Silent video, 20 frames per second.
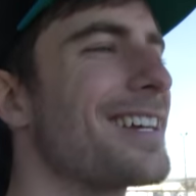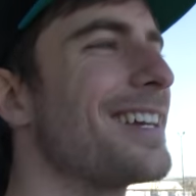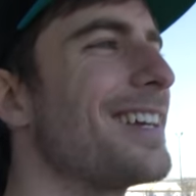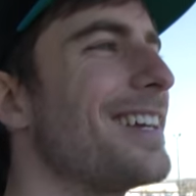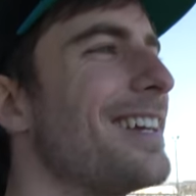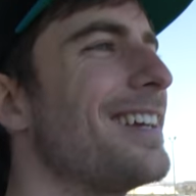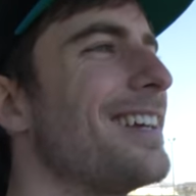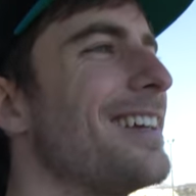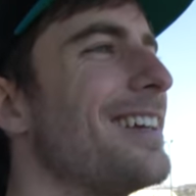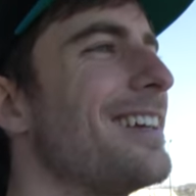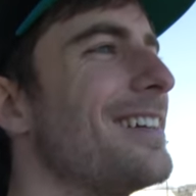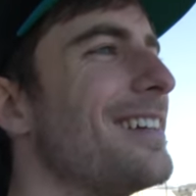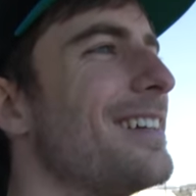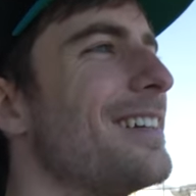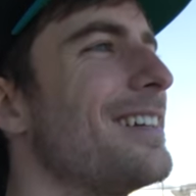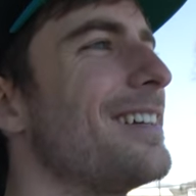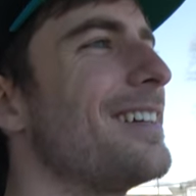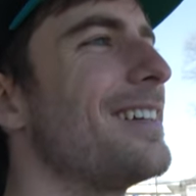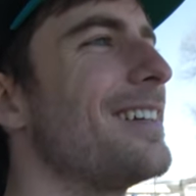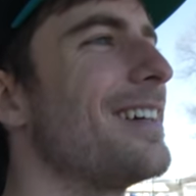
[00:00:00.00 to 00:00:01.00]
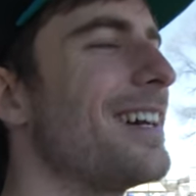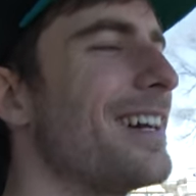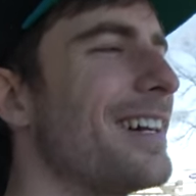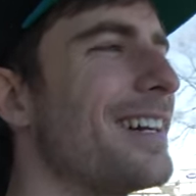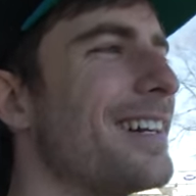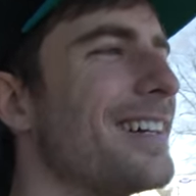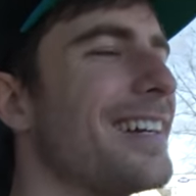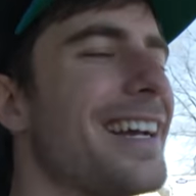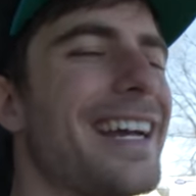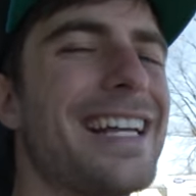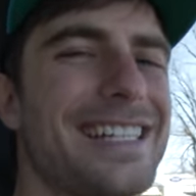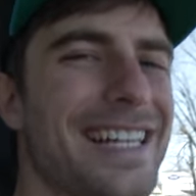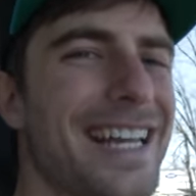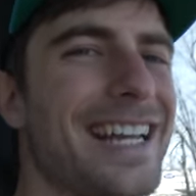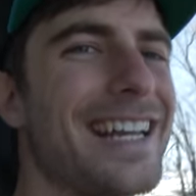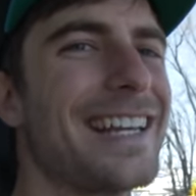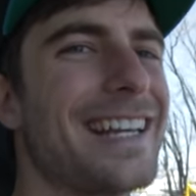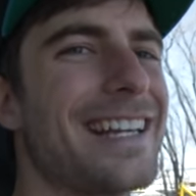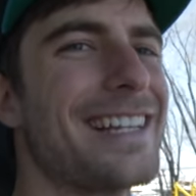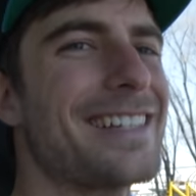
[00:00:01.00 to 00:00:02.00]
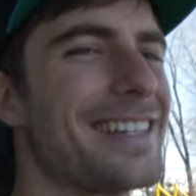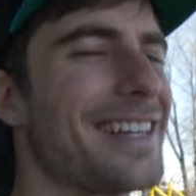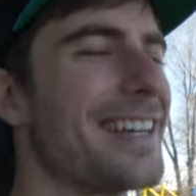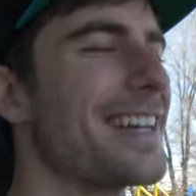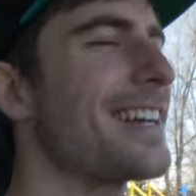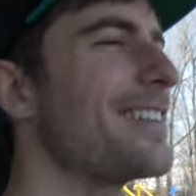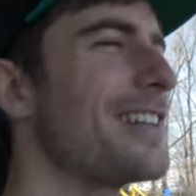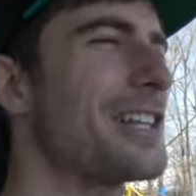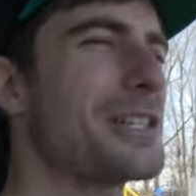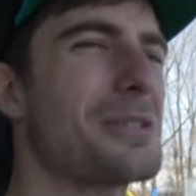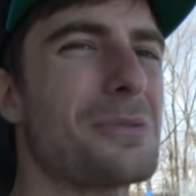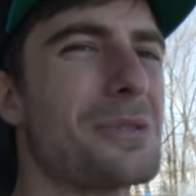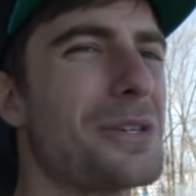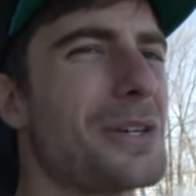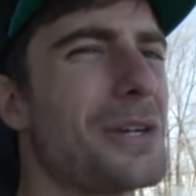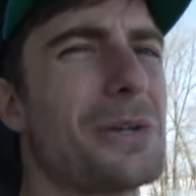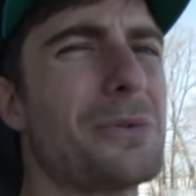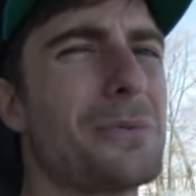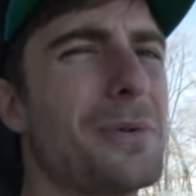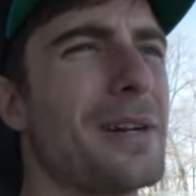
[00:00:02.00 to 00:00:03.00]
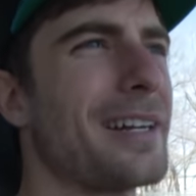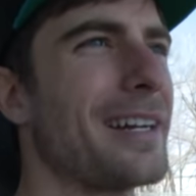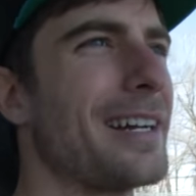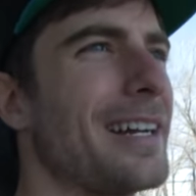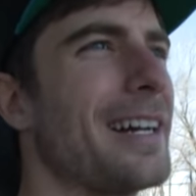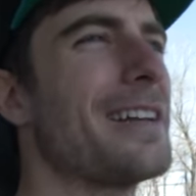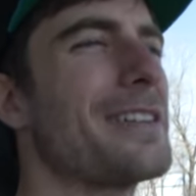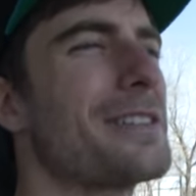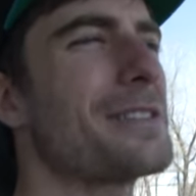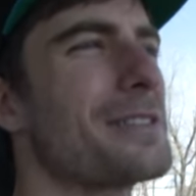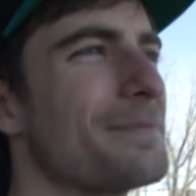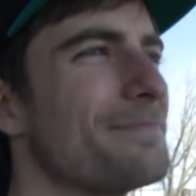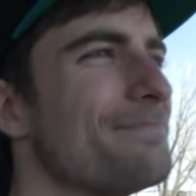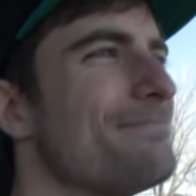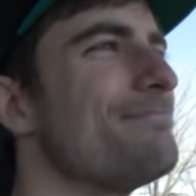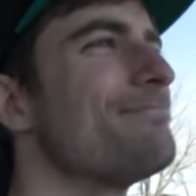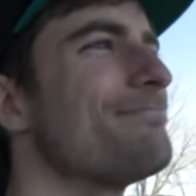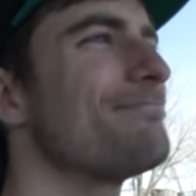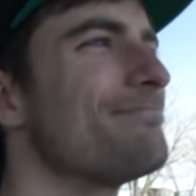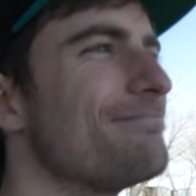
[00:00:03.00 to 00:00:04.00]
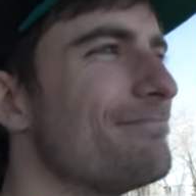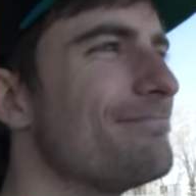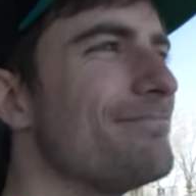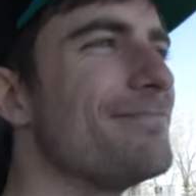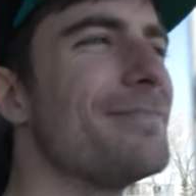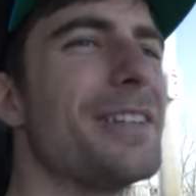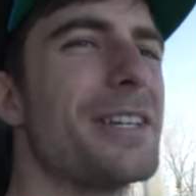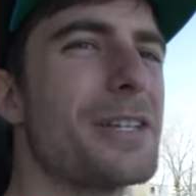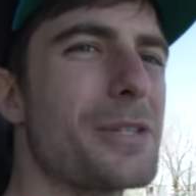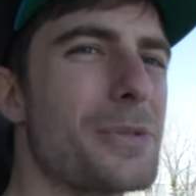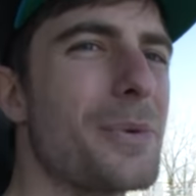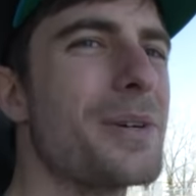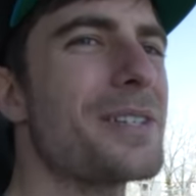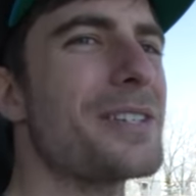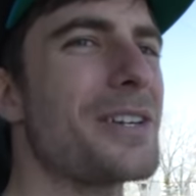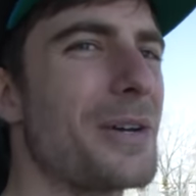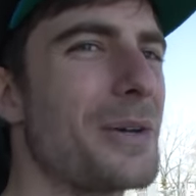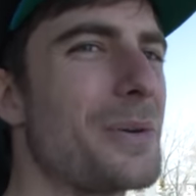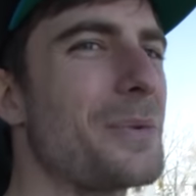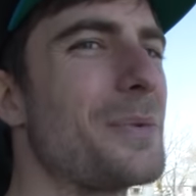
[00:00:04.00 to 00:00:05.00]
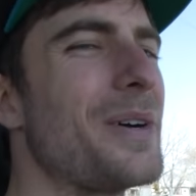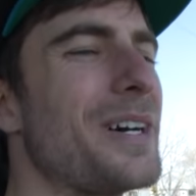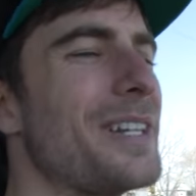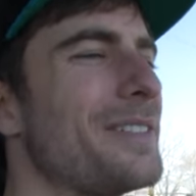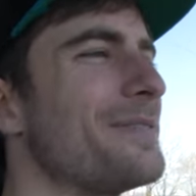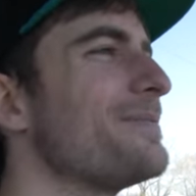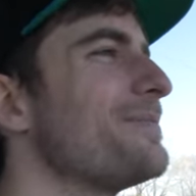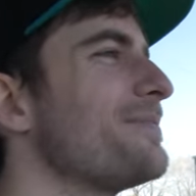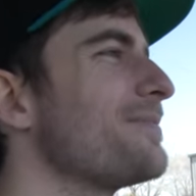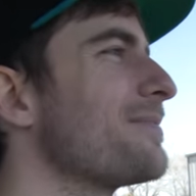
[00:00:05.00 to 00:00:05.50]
And take it easy. This was a good one, guys. This was a good one.